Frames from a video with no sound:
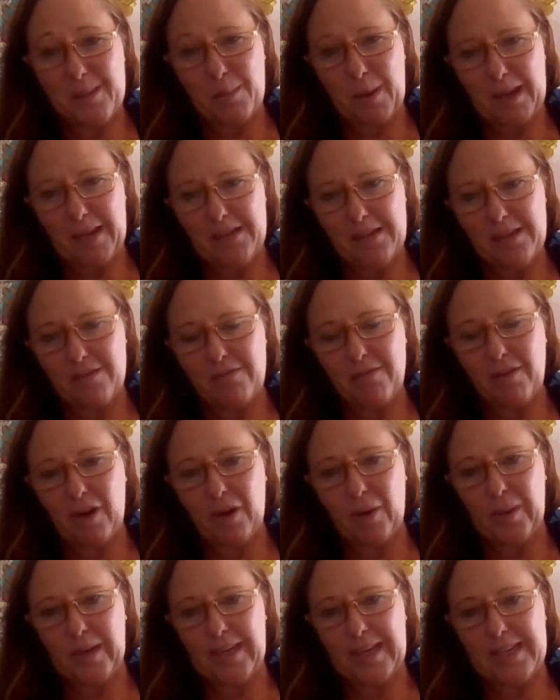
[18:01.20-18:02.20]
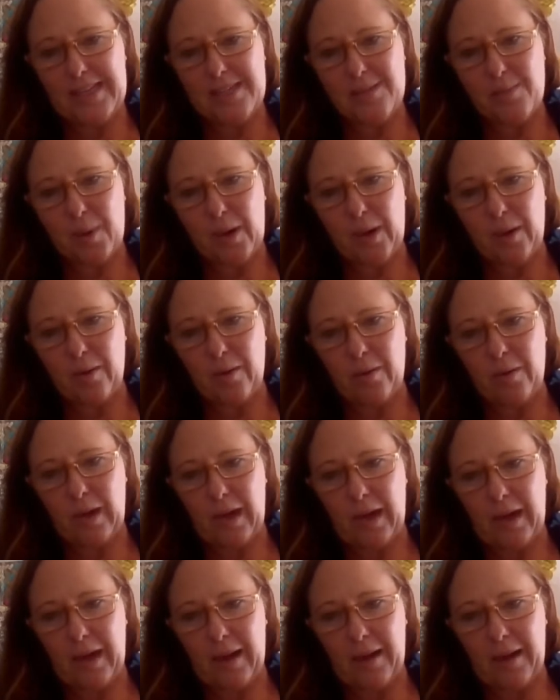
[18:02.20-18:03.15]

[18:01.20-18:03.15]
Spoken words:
is about to flow in as well.